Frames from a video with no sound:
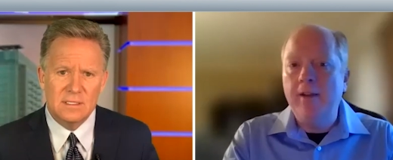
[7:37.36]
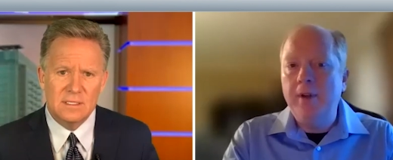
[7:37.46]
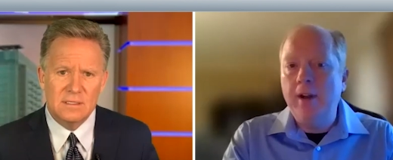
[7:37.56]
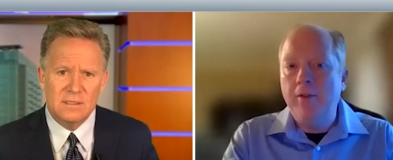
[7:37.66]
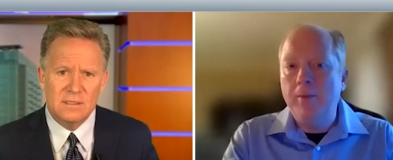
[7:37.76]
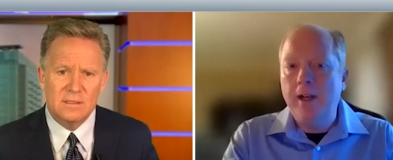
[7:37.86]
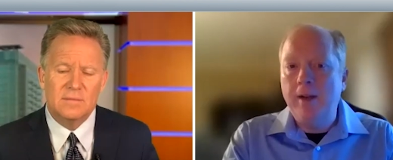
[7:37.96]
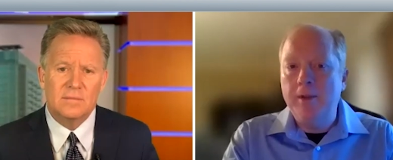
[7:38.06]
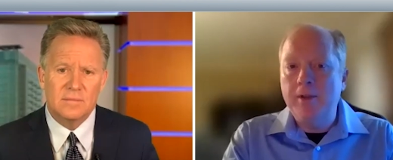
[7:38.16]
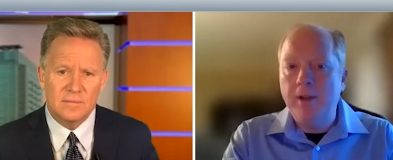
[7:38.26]
Speaker 1: I've never been
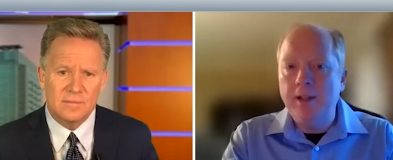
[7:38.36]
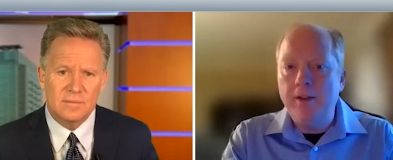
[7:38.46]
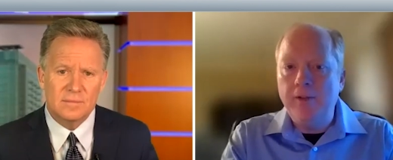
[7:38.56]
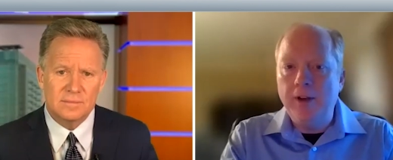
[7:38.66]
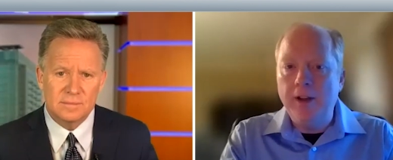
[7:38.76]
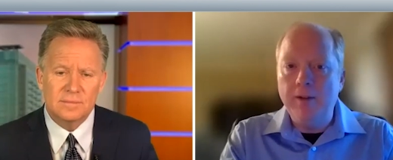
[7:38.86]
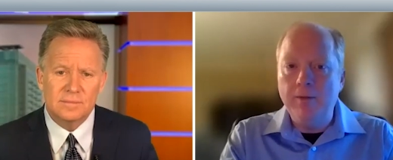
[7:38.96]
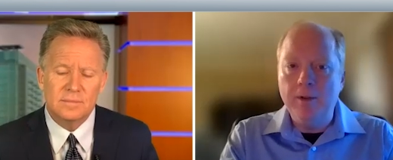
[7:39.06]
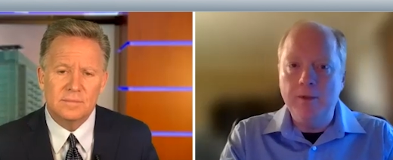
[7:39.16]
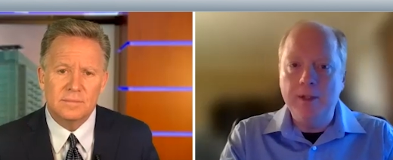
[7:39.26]
able to identify that
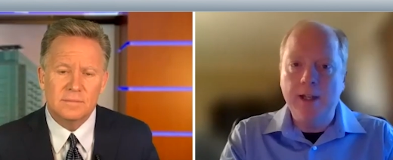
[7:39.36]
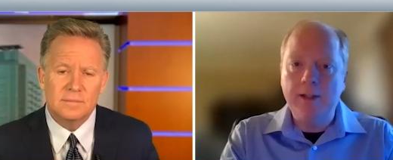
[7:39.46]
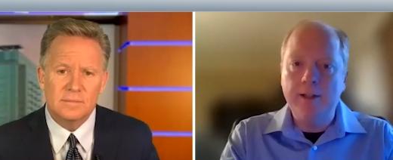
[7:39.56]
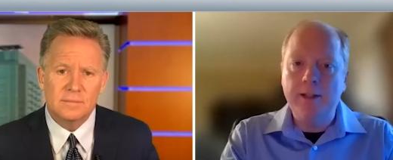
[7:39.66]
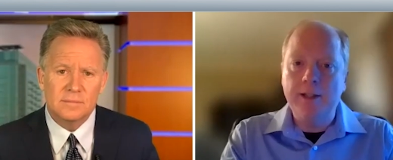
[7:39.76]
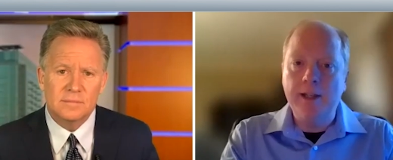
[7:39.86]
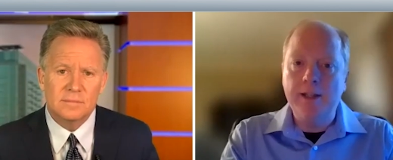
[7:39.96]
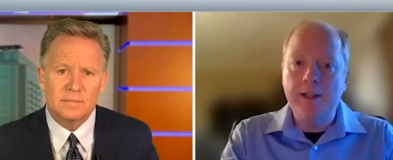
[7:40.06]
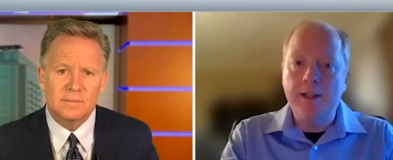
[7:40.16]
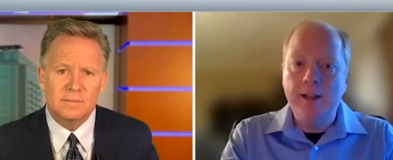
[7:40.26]
one was actually
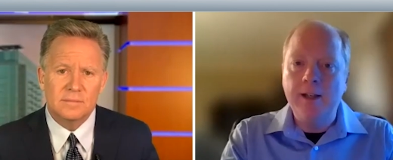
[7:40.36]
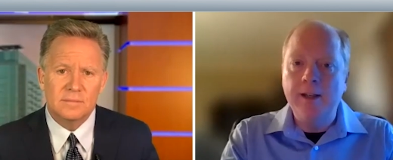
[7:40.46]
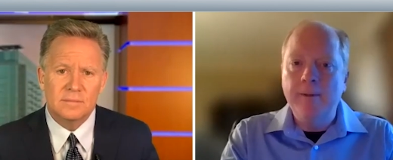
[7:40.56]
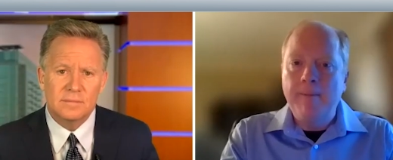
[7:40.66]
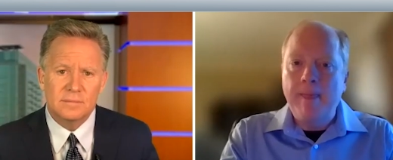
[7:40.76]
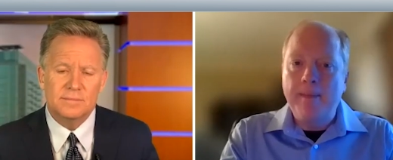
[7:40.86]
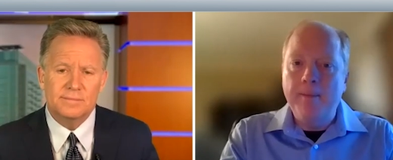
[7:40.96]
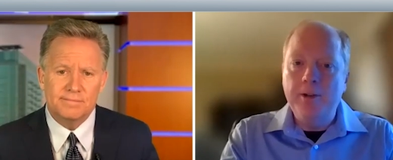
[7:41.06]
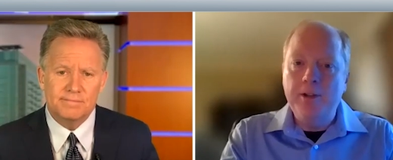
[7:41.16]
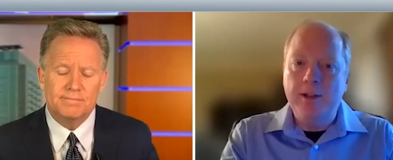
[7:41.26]
stateside. Mm.
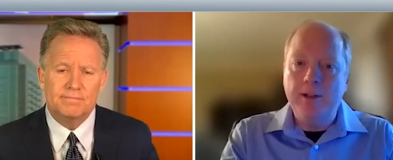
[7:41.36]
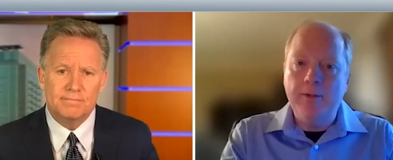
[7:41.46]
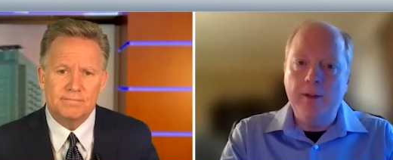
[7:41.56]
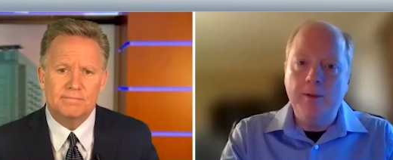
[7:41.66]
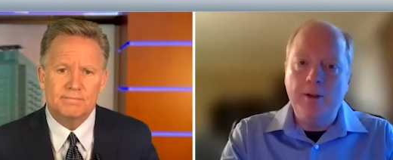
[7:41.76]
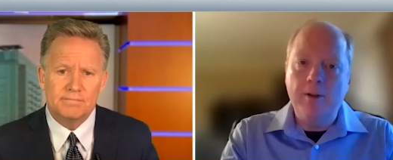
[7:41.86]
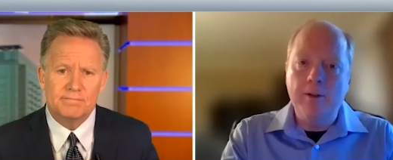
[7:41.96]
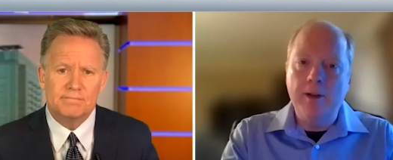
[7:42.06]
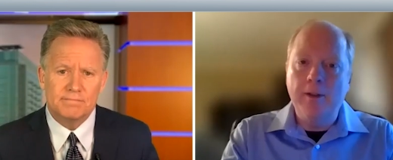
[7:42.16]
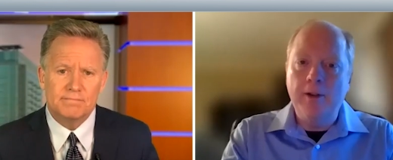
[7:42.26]
Most all of them occur
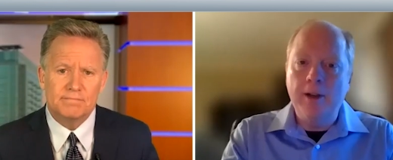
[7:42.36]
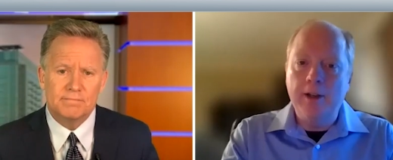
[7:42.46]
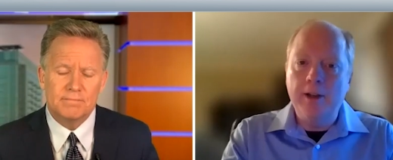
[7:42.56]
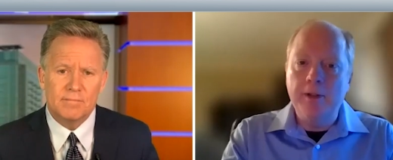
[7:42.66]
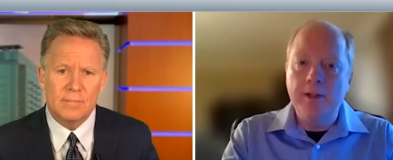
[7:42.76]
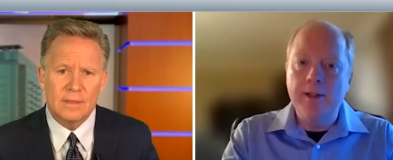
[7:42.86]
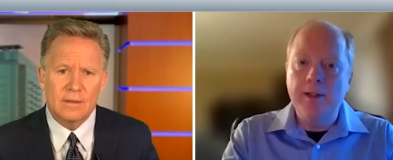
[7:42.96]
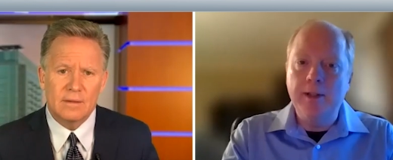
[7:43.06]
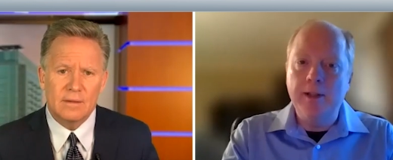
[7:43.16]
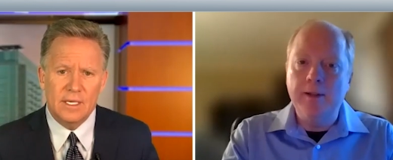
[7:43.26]
in other countries,
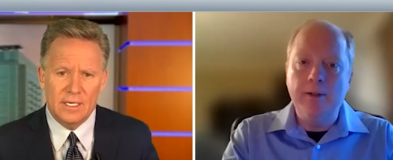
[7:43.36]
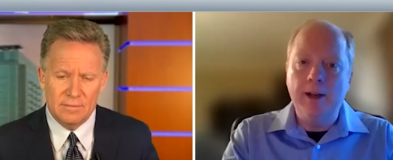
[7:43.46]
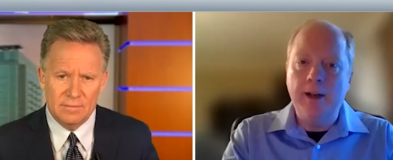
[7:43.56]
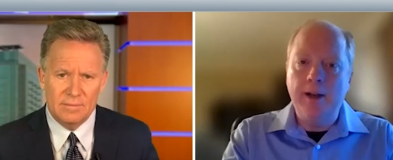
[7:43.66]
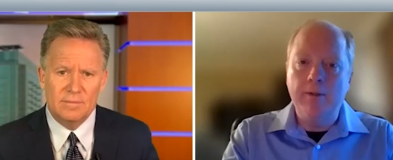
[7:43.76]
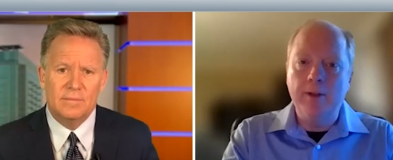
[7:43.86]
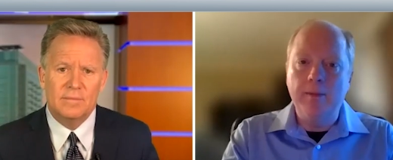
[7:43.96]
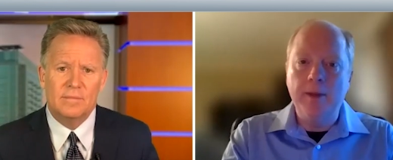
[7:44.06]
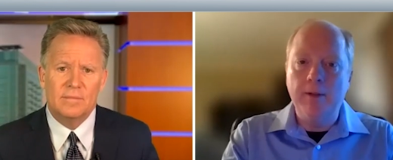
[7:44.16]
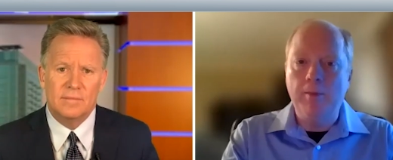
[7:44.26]
and
Speaker 2: yeah. you're not going to really
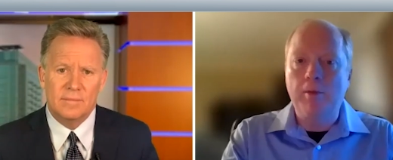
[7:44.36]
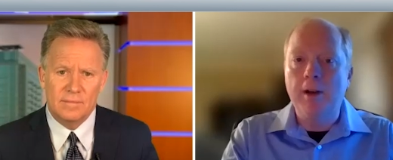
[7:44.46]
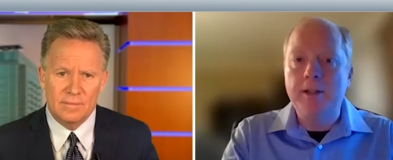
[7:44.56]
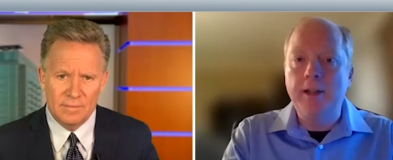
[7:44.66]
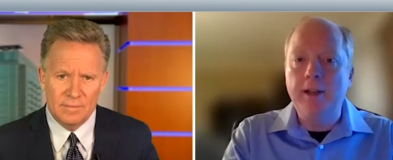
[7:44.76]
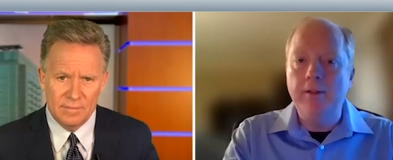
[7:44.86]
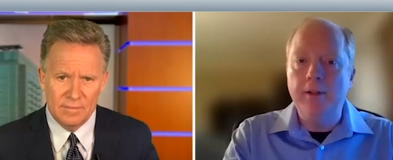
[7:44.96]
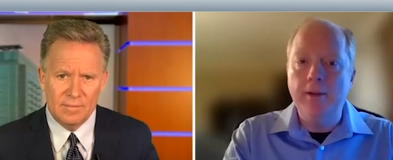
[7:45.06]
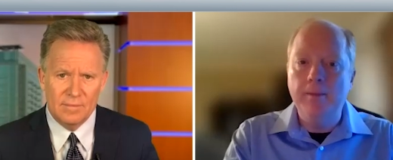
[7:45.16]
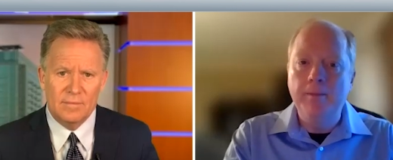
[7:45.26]
be able to prosecute
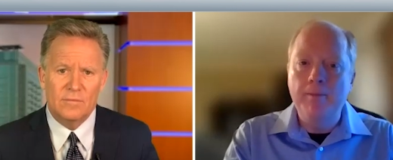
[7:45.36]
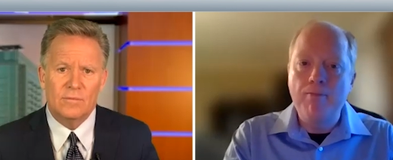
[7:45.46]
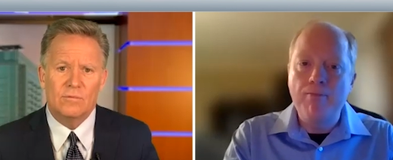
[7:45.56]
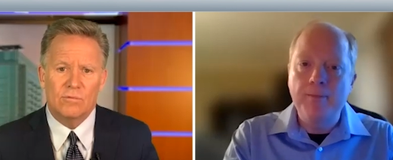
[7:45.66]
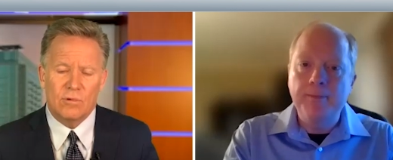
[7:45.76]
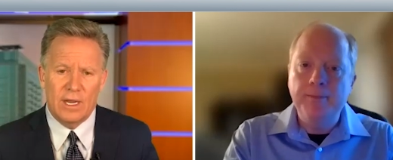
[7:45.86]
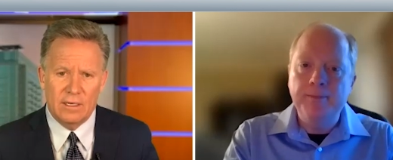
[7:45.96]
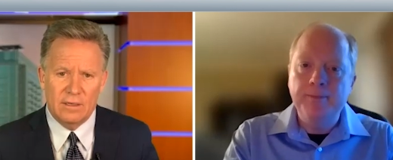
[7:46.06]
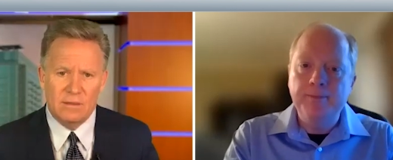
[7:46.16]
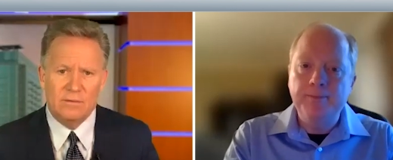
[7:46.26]
them.
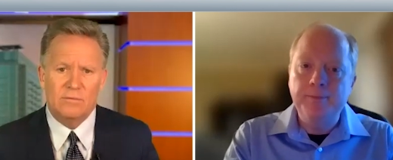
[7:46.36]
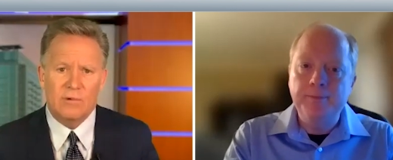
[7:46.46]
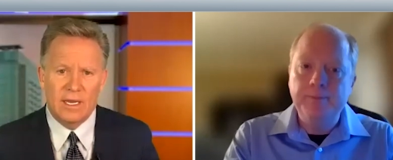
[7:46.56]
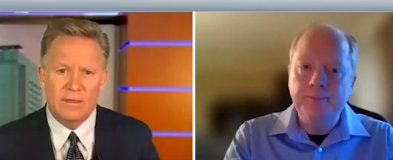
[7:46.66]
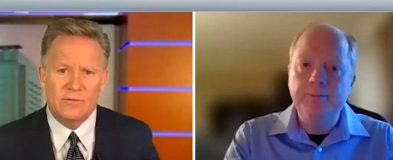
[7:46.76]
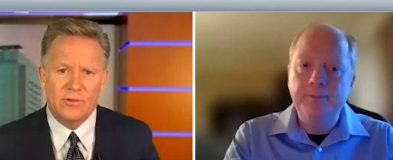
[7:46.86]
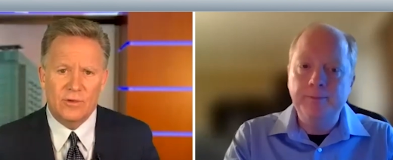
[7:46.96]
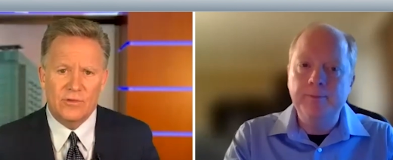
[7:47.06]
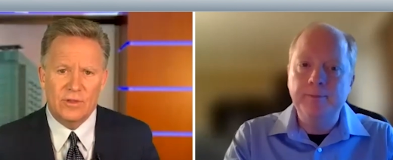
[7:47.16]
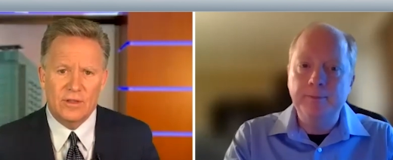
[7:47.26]
Right, right. So
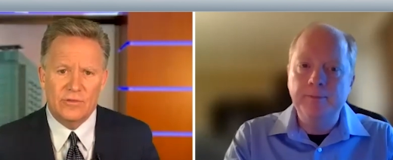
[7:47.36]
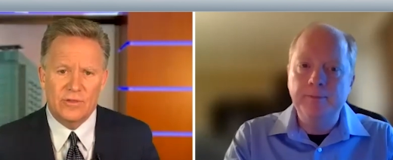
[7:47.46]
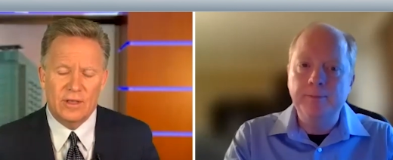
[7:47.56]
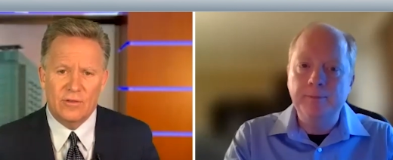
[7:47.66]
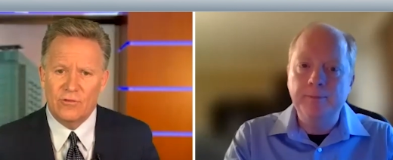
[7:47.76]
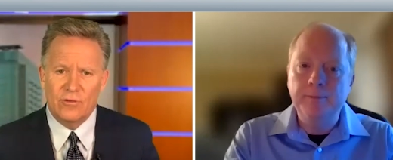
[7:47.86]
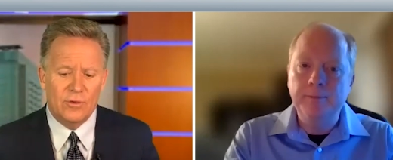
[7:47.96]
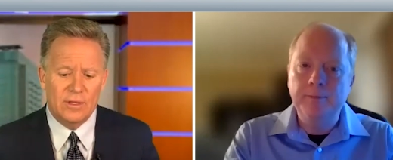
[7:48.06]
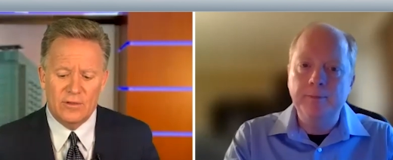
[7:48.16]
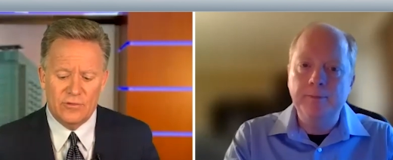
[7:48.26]
it's it's uh, they're
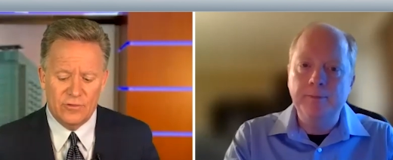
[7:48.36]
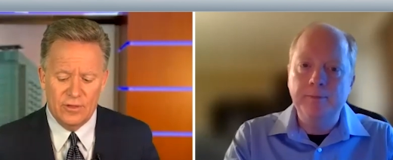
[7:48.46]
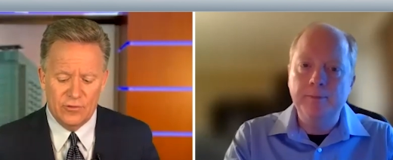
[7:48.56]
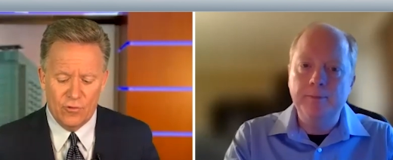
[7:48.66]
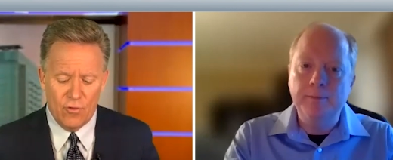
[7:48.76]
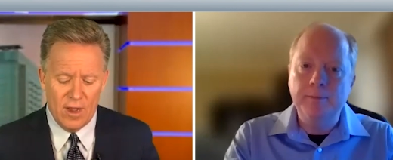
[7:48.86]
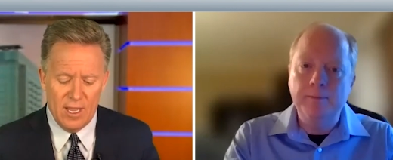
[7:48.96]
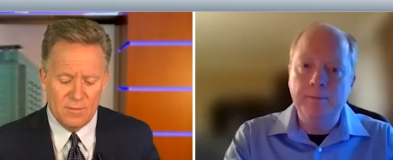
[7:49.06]
doing this this crime